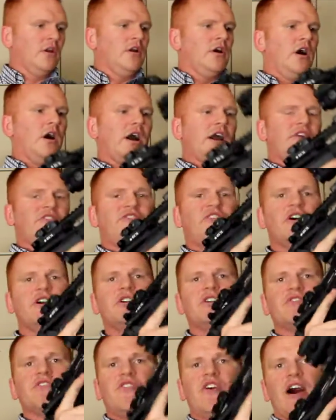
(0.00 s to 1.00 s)
Alright,
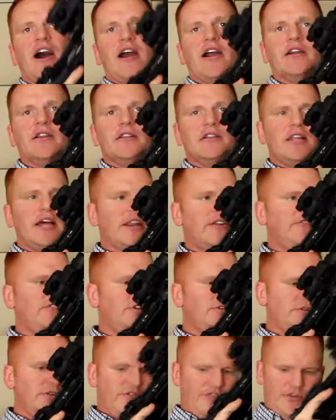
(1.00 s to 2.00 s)
failure to fire. A lot of
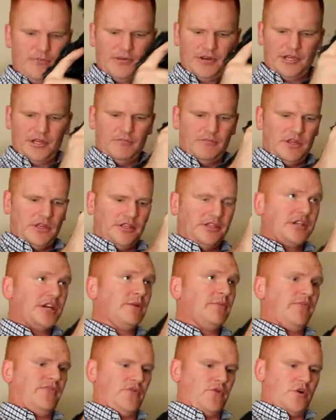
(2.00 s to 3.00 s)
you, if you've been in the
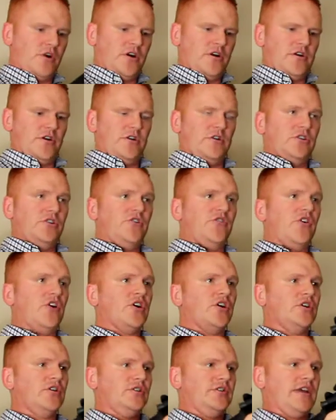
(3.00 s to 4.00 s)
military before, you've
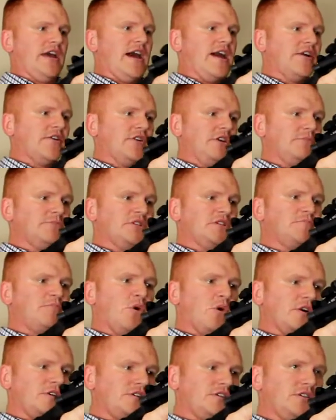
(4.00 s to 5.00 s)
heard the acronym
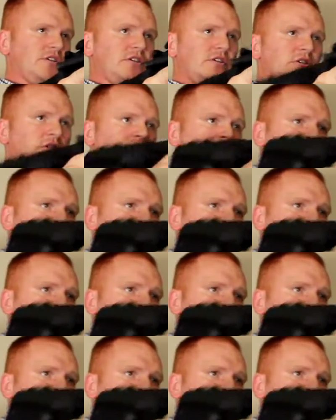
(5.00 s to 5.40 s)
SPORTS.